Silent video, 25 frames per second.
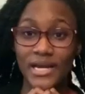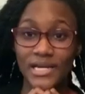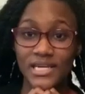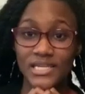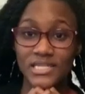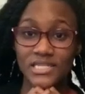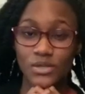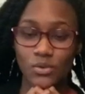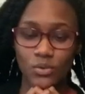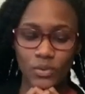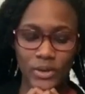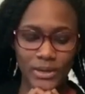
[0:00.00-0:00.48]
is
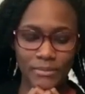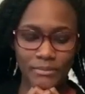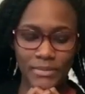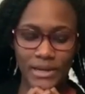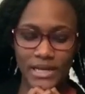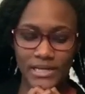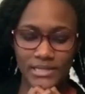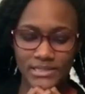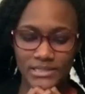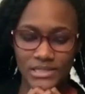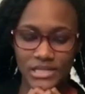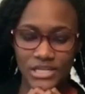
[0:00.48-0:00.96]
a white
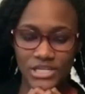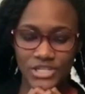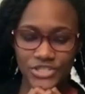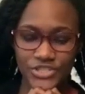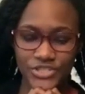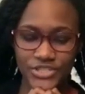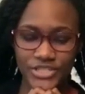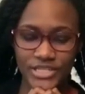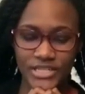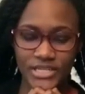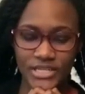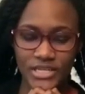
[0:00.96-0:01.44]
man's
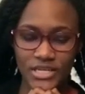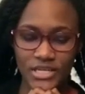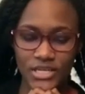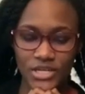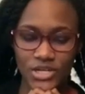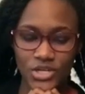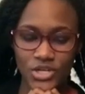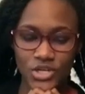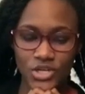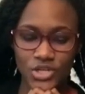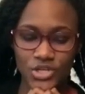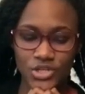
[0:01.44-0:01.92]
country.
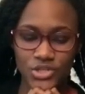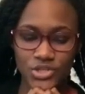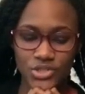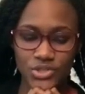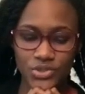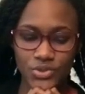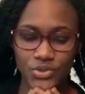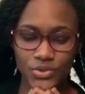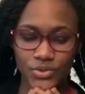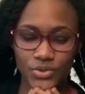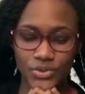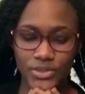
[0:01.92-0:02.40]

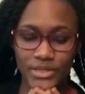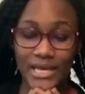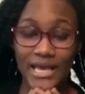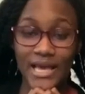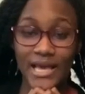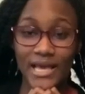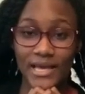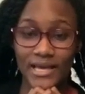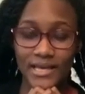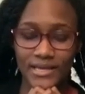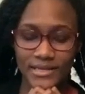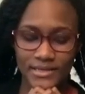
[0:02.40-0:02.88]
So yeah,
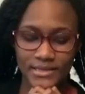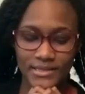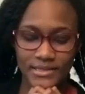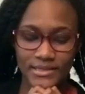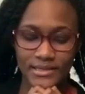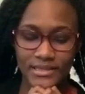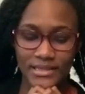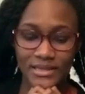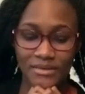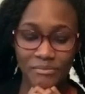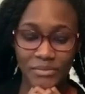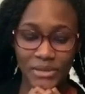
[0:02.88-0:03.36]

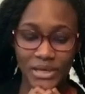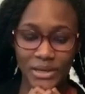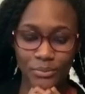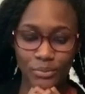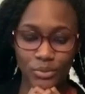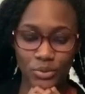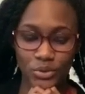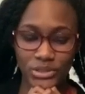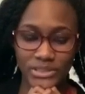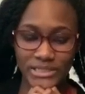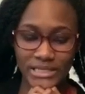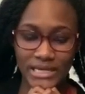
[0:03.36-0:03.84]
they may
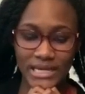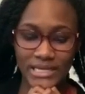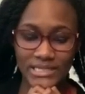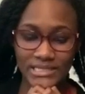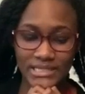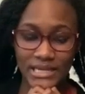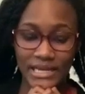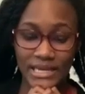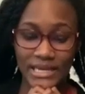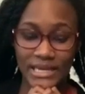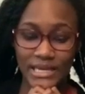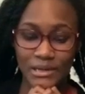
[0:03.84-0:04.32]
protest
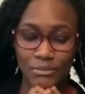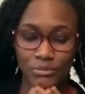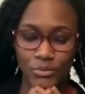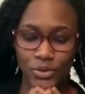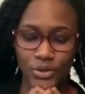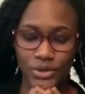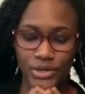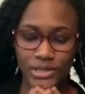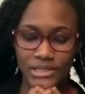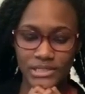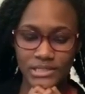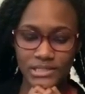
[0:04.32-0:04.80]
and keep
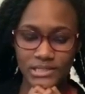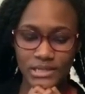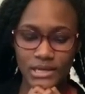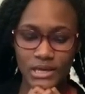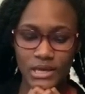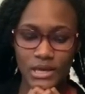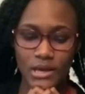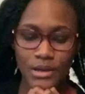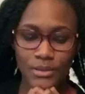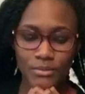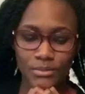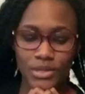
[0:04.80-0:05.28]
noise,
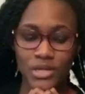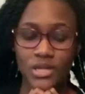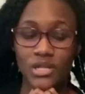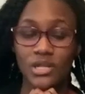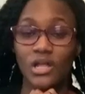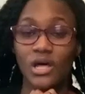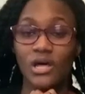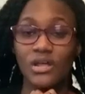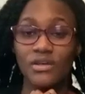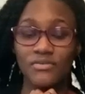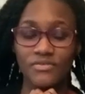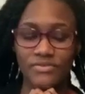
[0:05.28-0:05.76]
but a
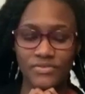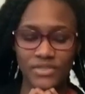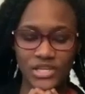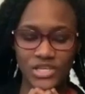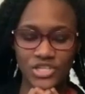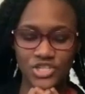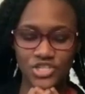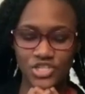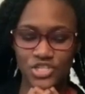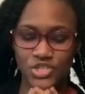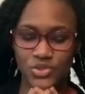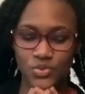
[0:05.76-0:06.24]
lot of things
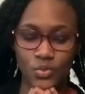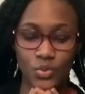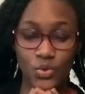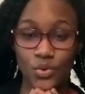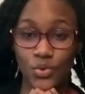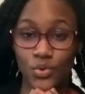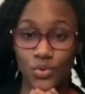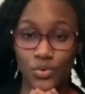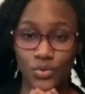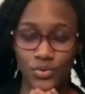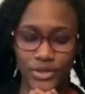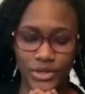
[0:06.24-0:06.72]
just won't
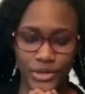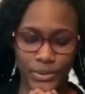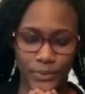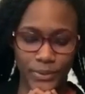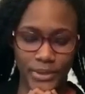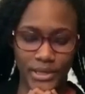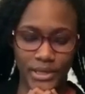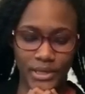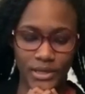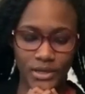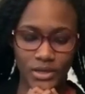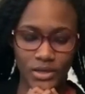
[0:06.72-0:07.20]
go their
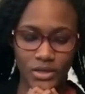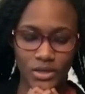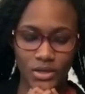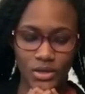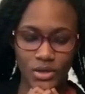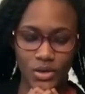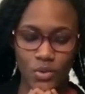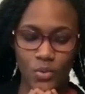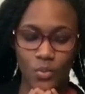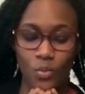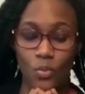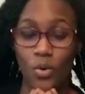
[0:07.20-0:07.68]
way.
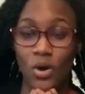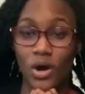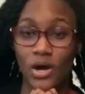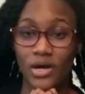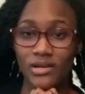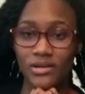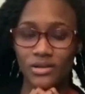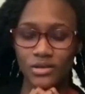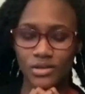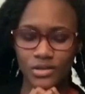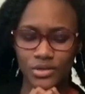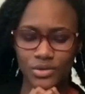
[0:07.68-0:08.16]

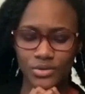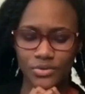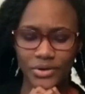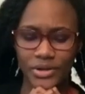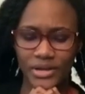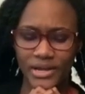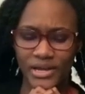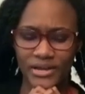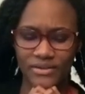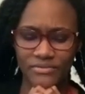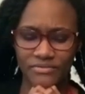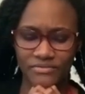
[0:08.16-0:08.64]
One, looting
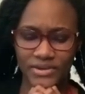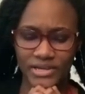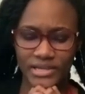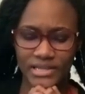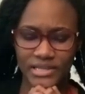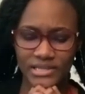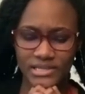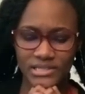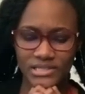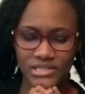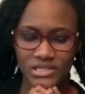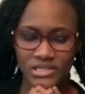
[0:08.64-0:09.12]
and
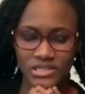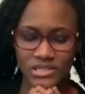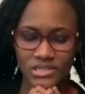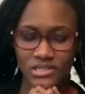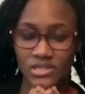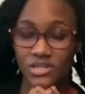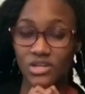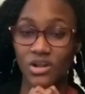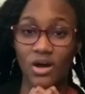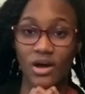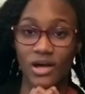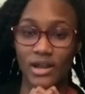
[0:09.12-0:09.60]
violence
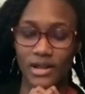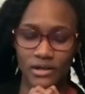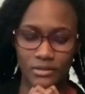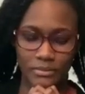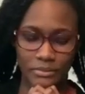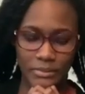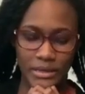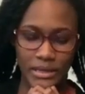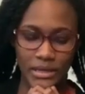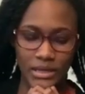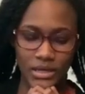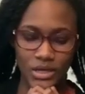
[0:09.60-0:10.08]
not
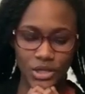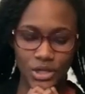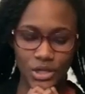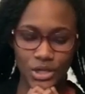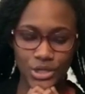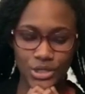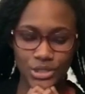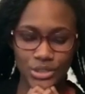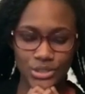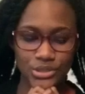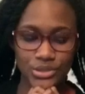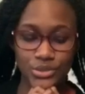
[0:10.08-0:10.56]
helping.
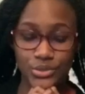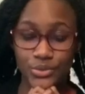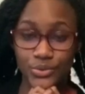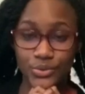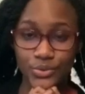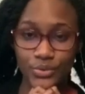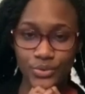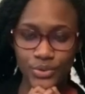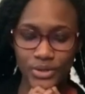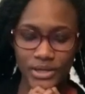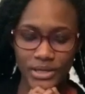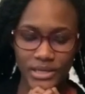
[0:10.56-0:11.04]

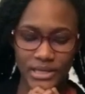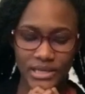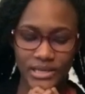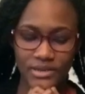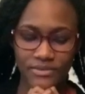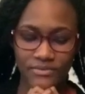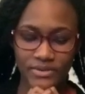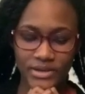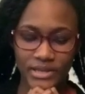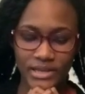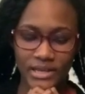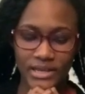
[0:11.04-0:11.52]
Two,
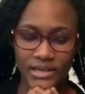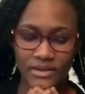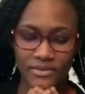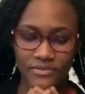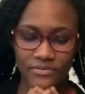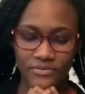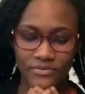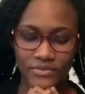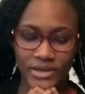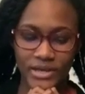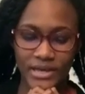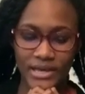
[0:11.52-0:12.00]
even
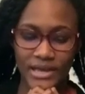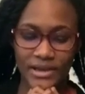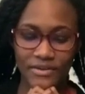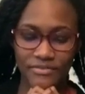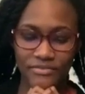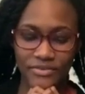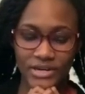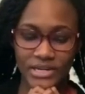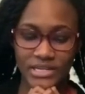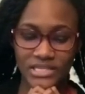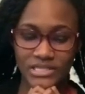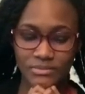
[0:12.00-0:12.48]
if an effort
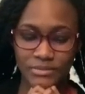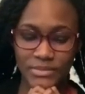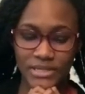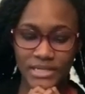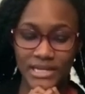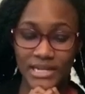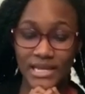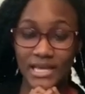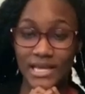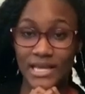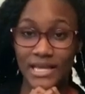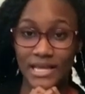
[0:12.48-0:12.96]
is made
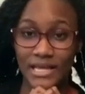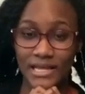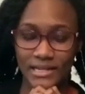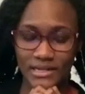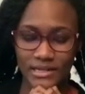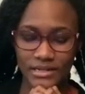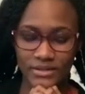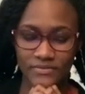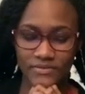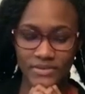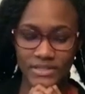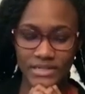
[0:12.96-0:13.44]
end
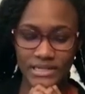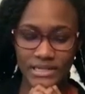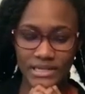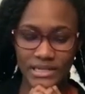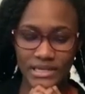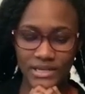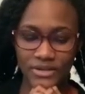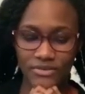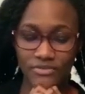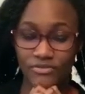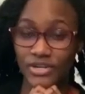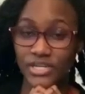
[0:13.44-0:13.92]
of the
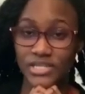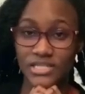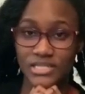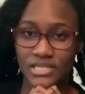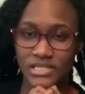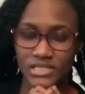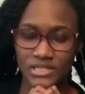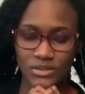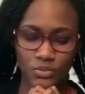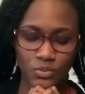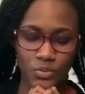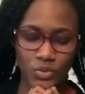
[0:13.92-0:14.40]
day,
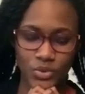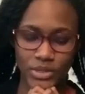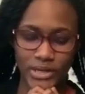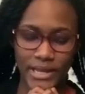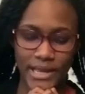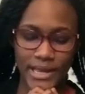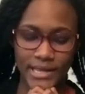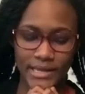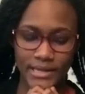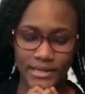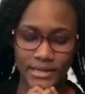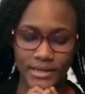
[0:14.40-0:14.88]
racism won't
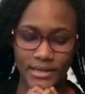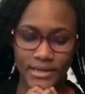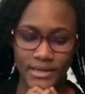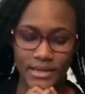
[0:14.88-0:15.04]
end.